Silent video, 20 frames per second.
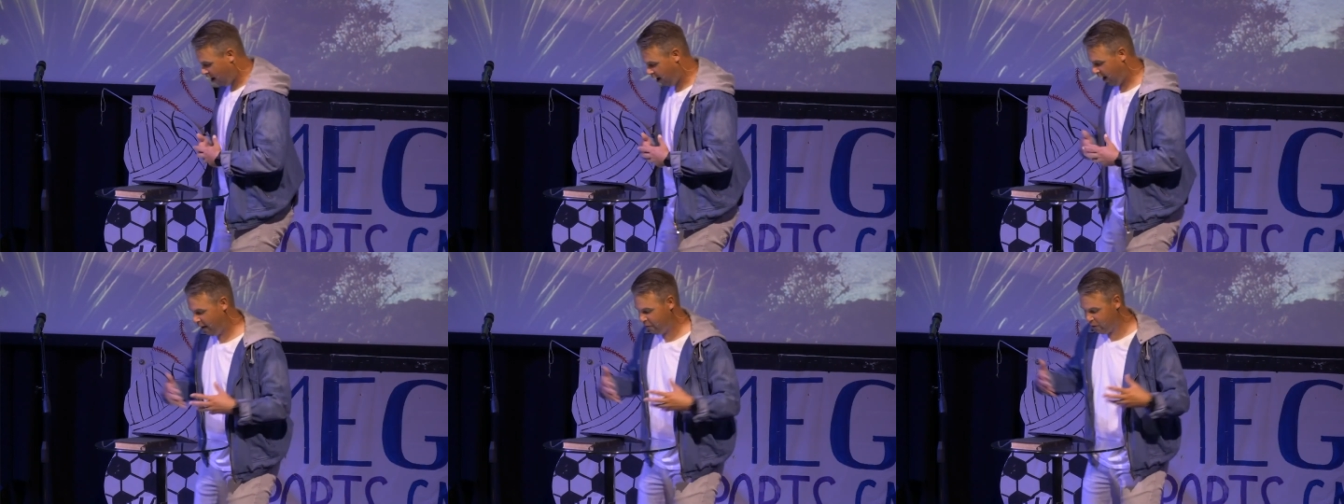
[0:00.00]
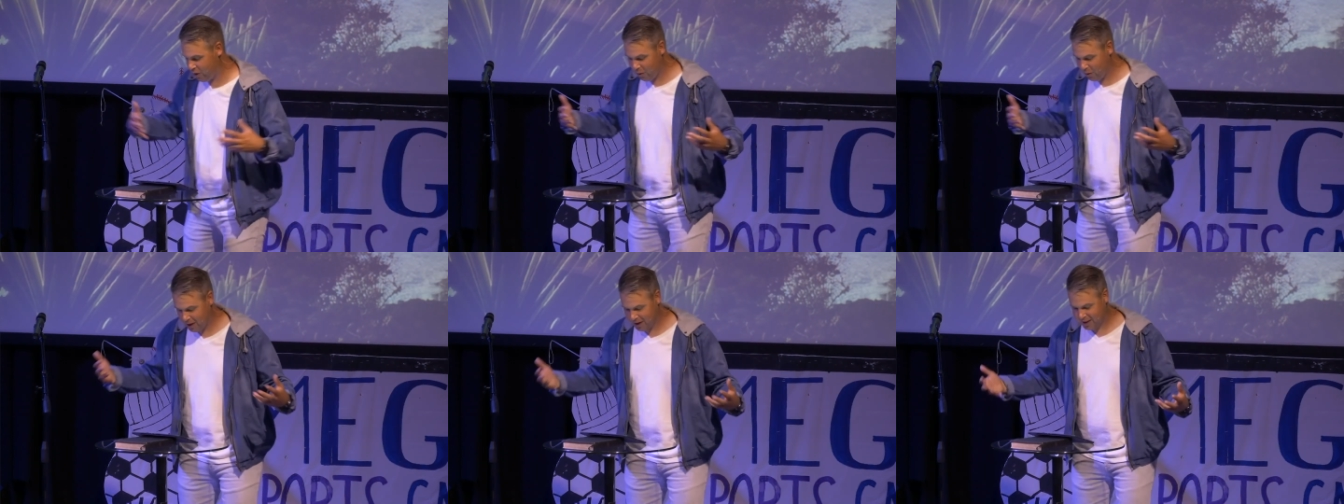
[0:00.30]

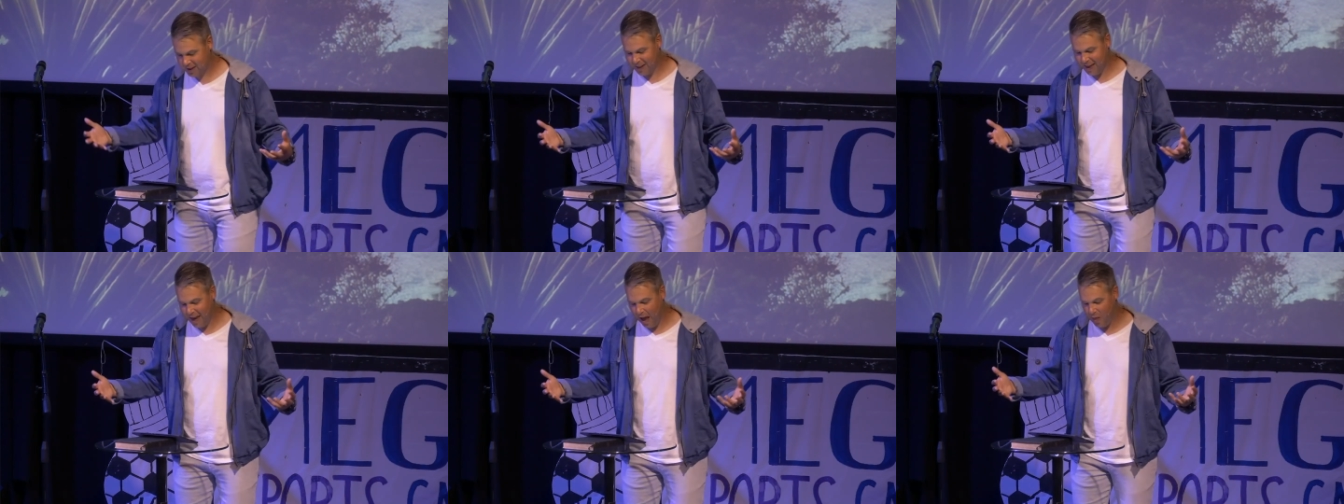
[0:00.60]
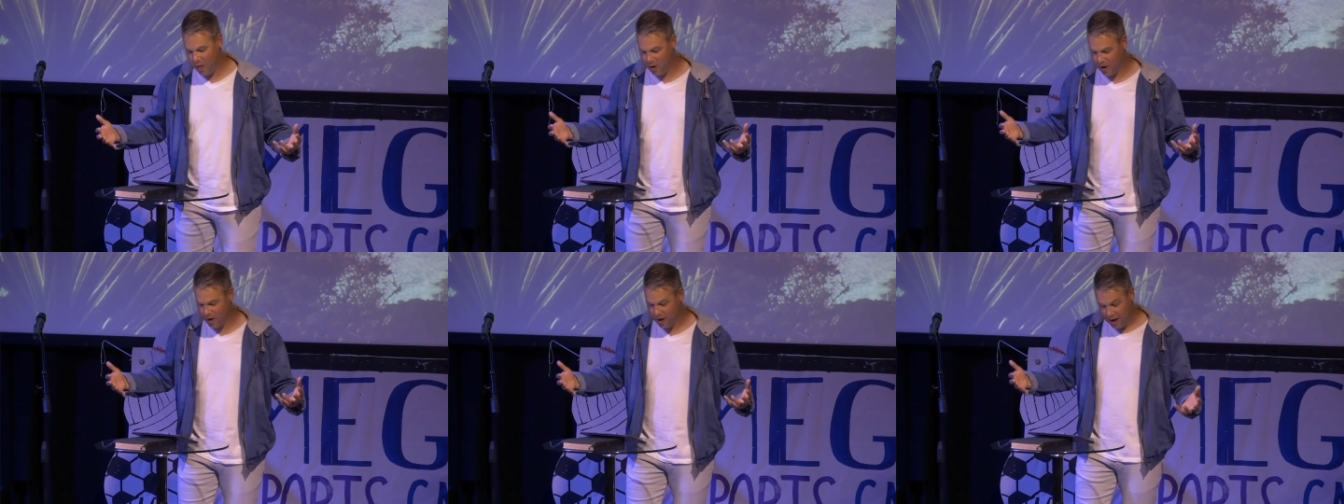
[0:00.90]
everyone
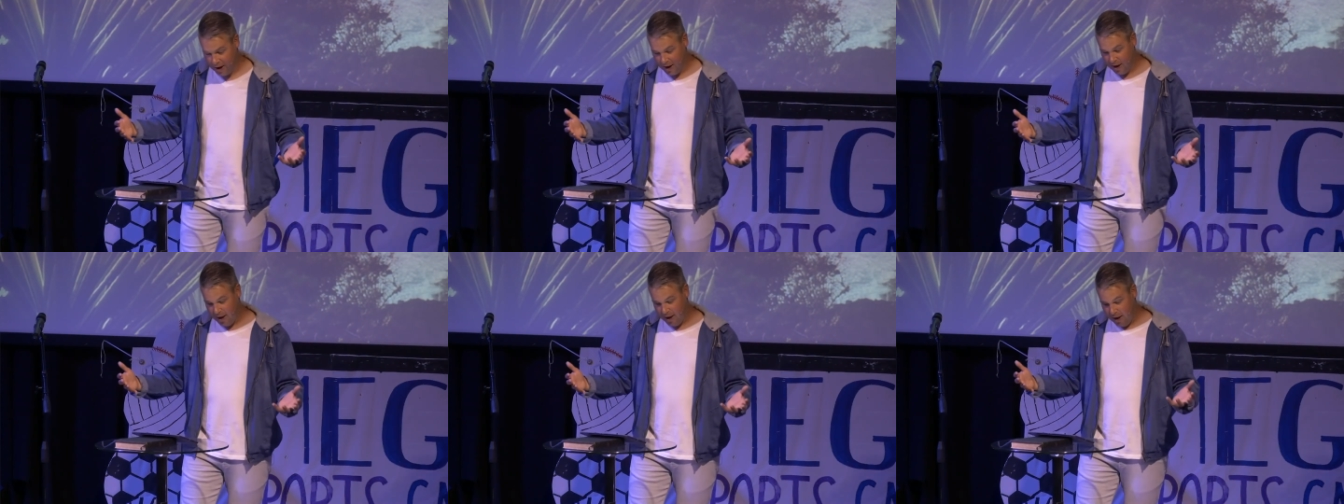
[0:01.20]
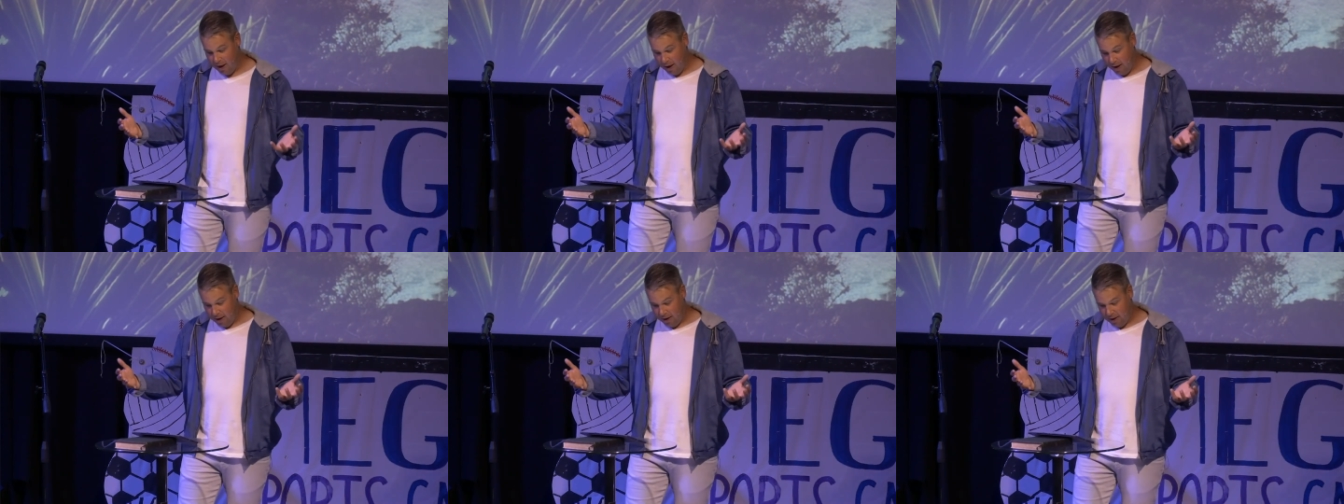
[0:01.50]
together,
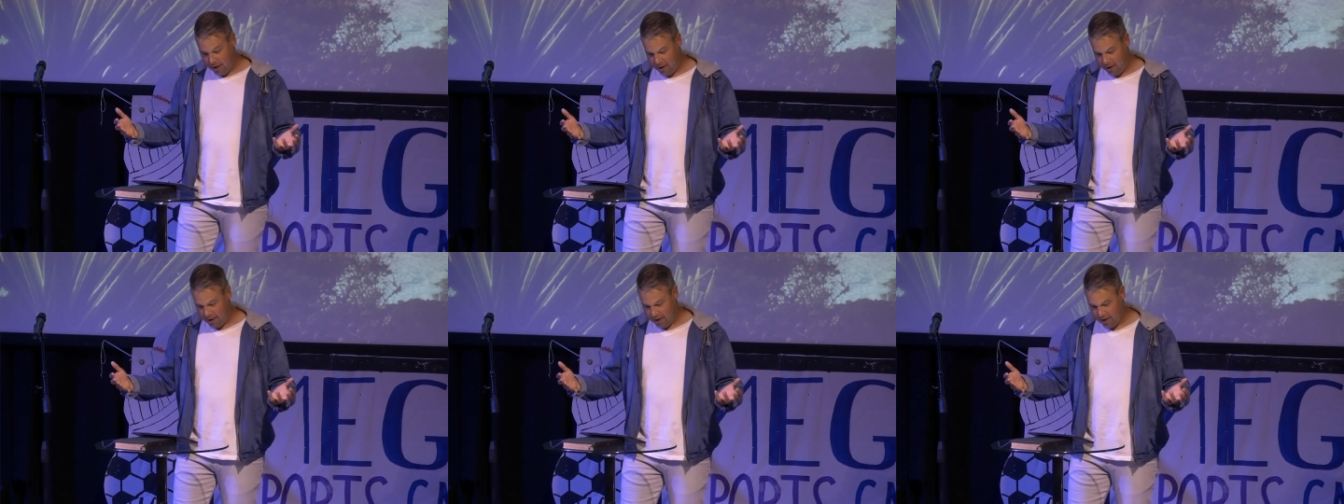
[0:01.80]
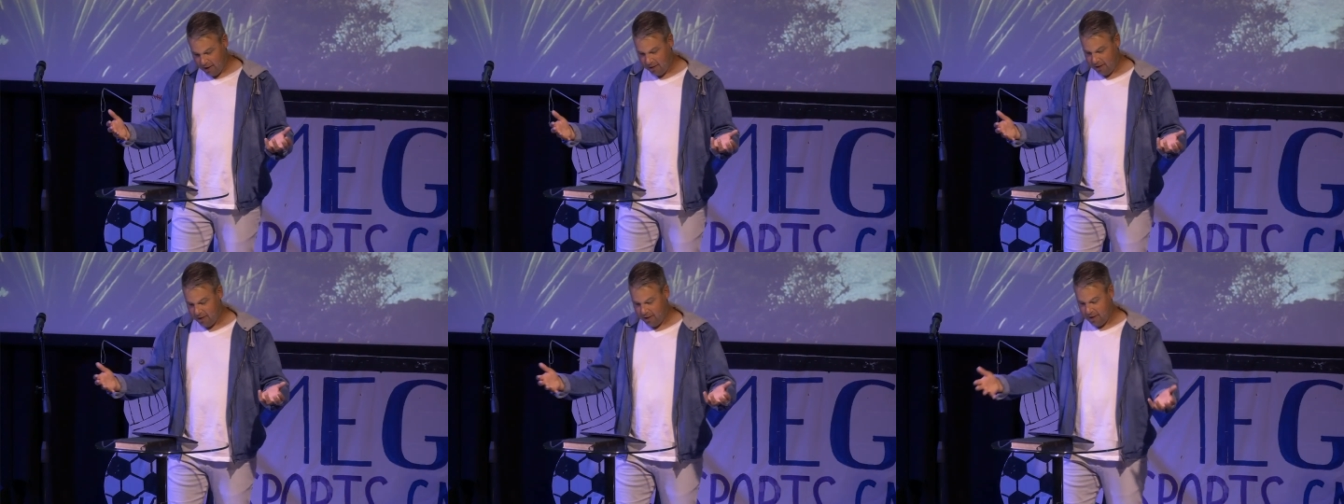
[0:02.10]

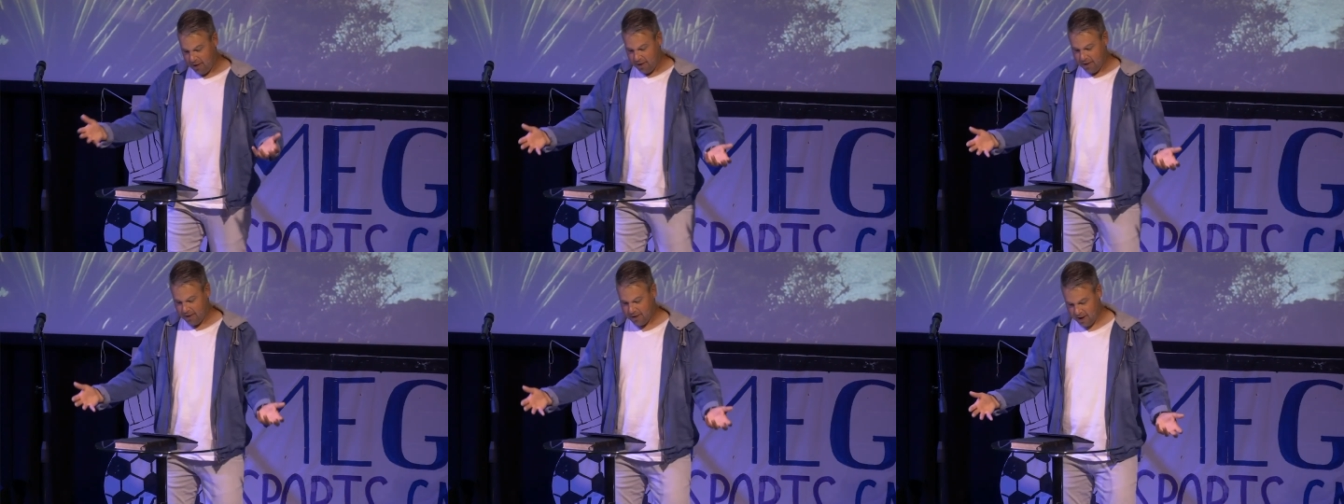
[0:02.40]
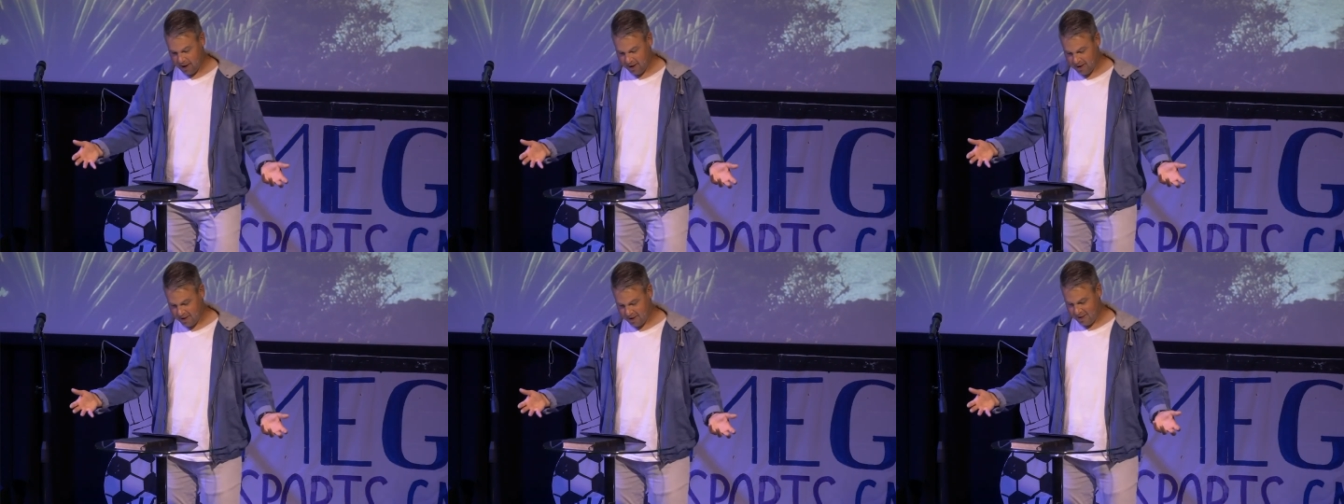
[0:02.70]
and
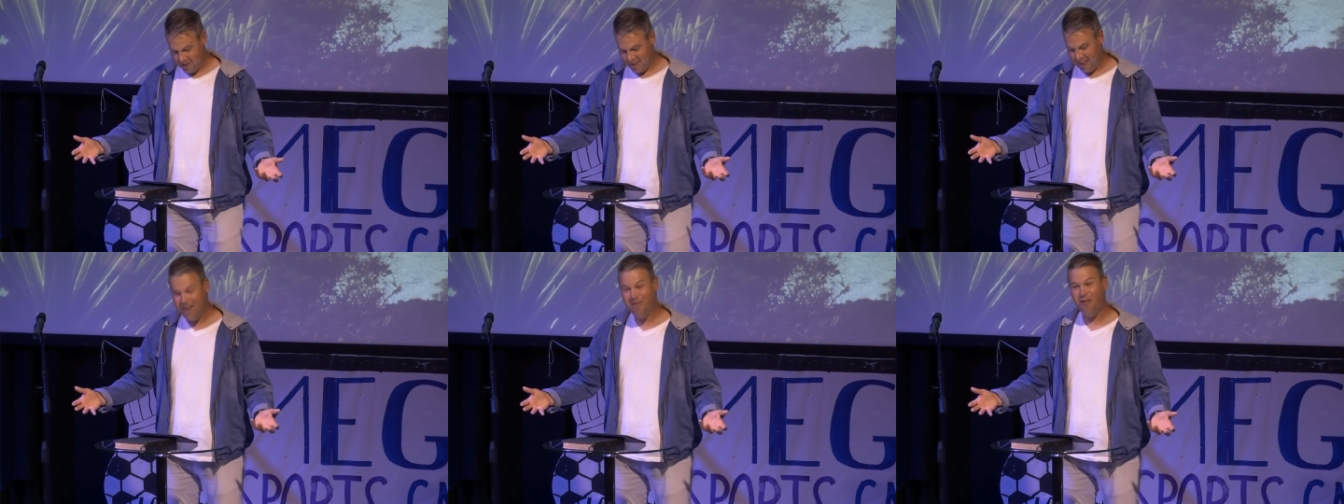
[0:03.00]
says, they've